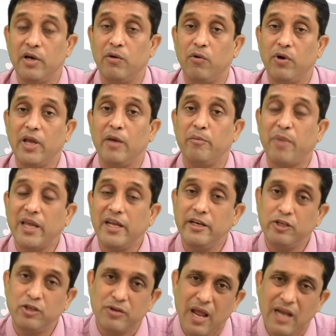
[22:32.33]
Okay. By
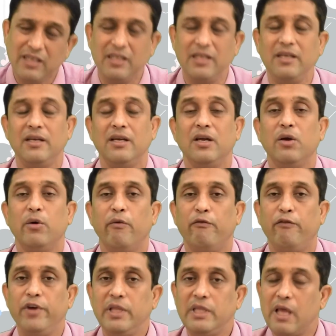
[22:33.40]
interacting
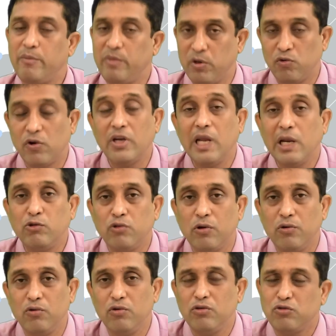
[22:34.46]
with them, you can also
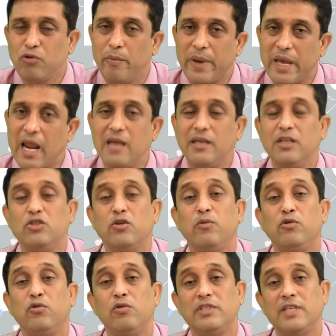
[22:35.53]
do. So, varieties
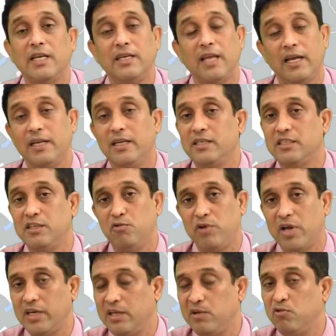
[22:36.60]
of tools and techniques you
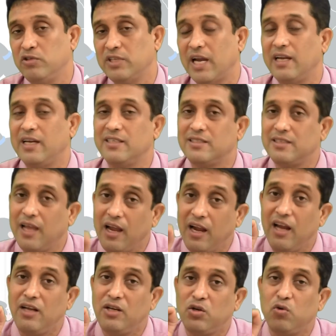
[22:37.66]
can use, and a
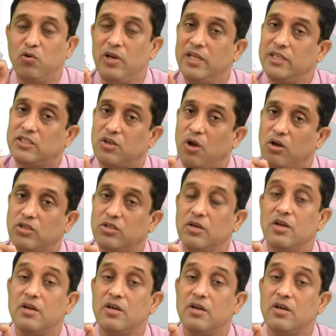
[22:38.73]
single tool is not